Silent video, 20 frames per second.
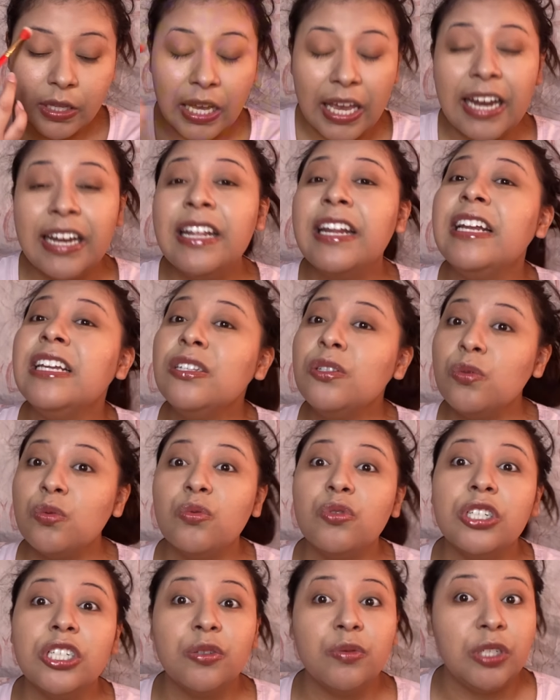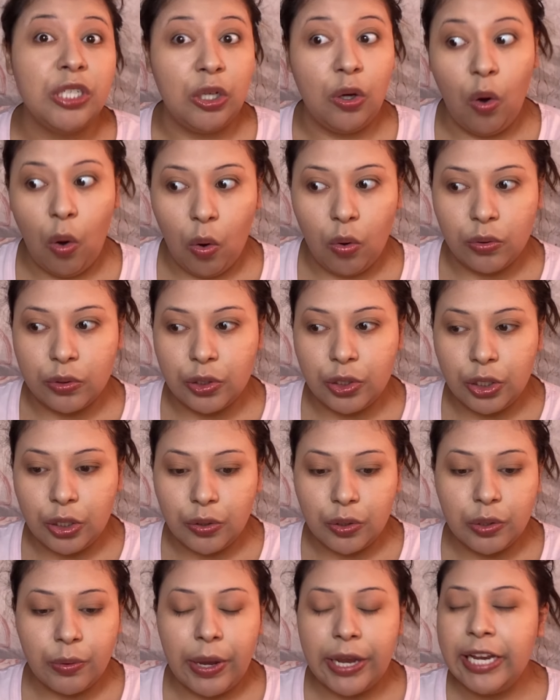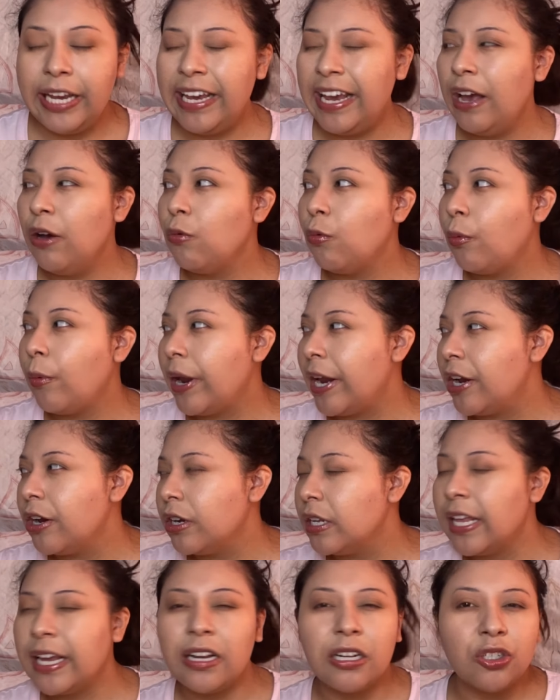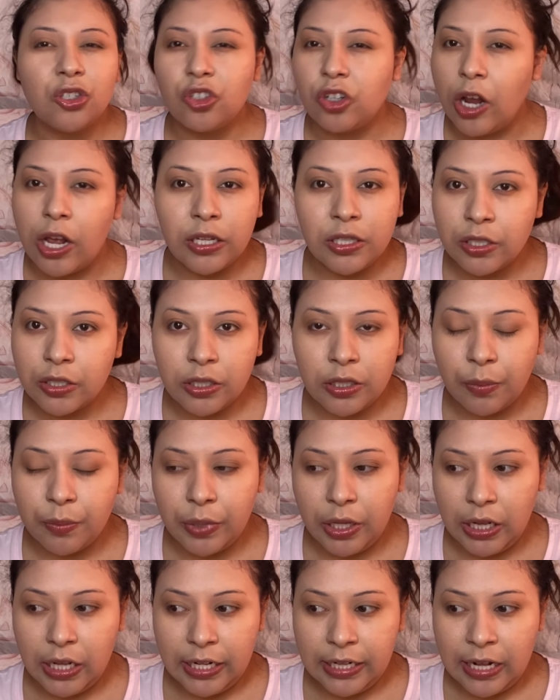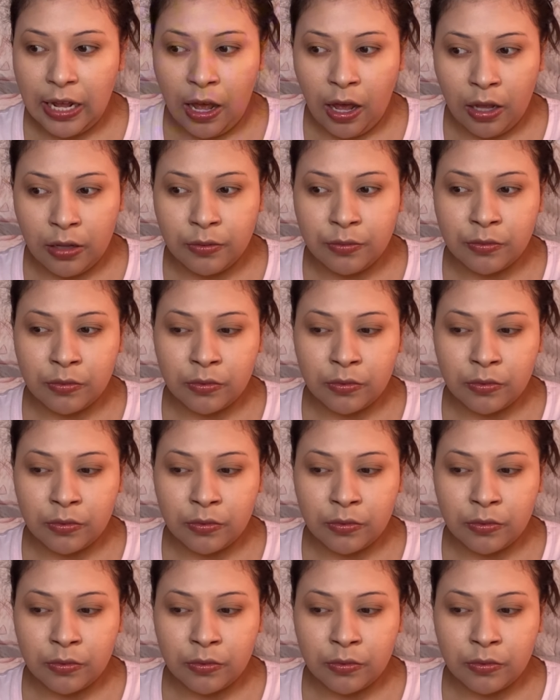and it is really really cold too, so I can't wear like a dress or something like that.